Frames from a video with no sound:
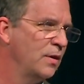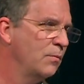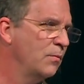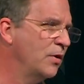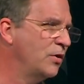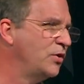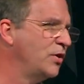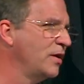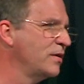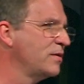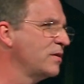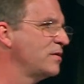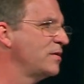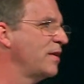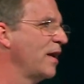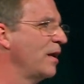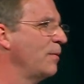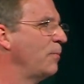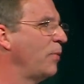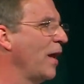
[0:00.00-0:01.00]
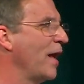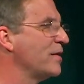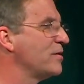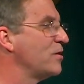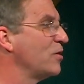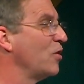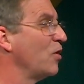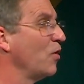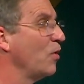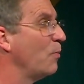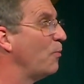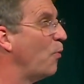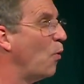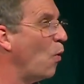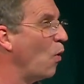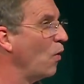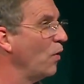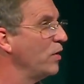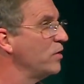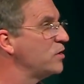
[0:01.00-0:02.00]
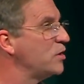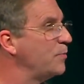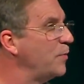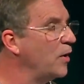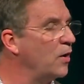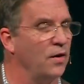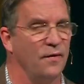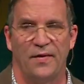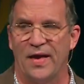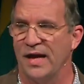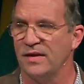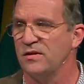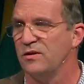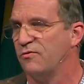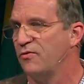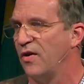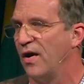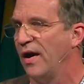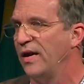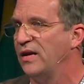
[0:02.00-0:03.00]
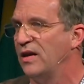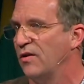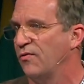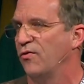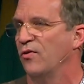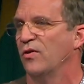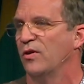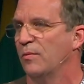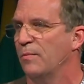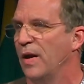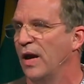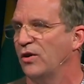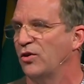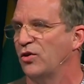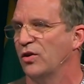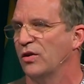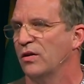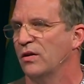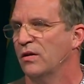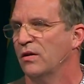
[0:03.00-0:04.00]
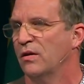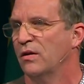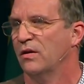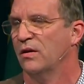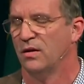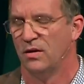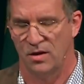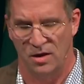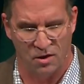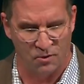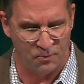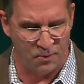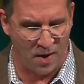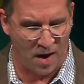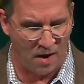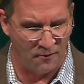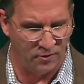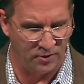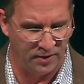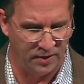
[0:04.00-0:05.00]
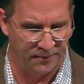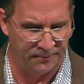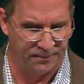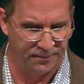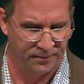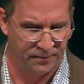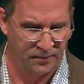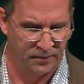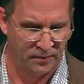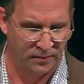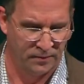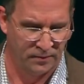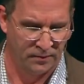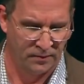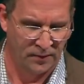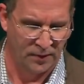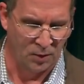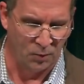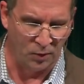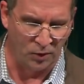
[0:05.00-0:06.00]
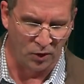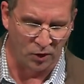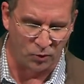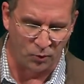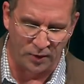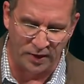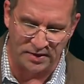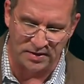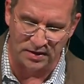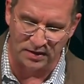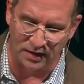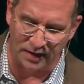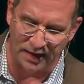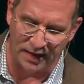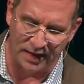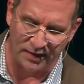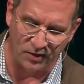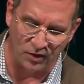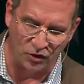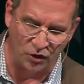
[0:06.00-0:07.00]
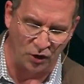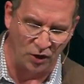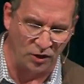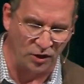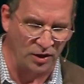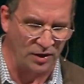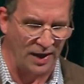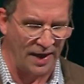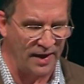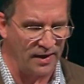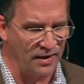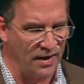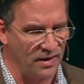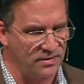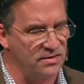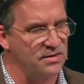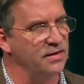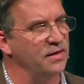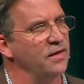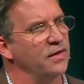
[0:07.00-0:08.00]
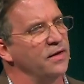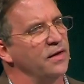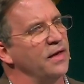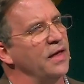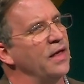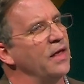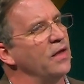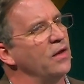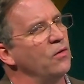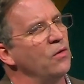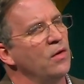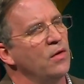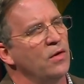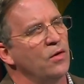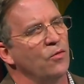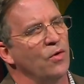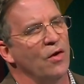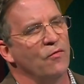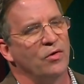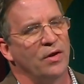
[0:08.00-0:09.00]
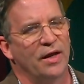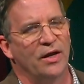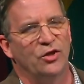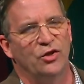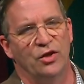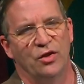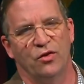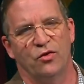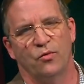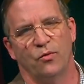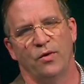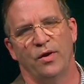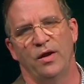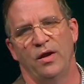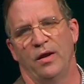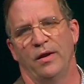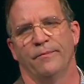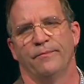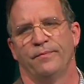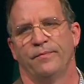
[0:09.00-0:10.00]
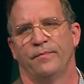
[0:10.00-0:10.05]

But Jesus said, blessed are the poor in spirit. That's a very different dimension of poverty. We looked recently at the church at Laodicea in Revelation 3.